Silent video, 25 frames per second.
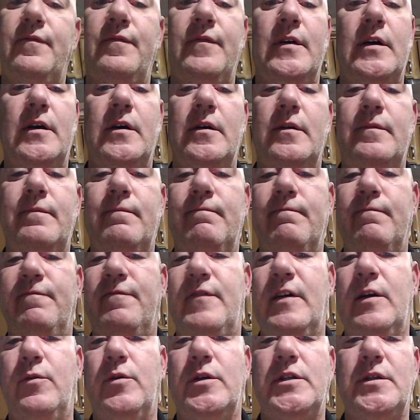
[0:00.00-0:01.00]

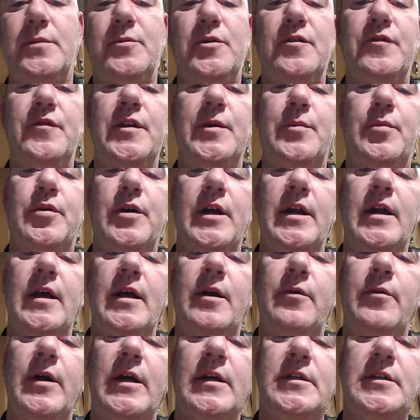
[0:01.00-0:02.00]
if I wasn't moving the print
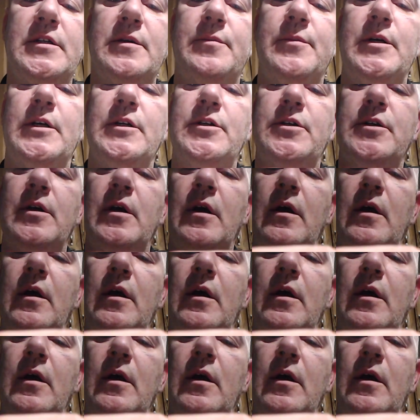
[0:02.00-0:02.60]
head around so much.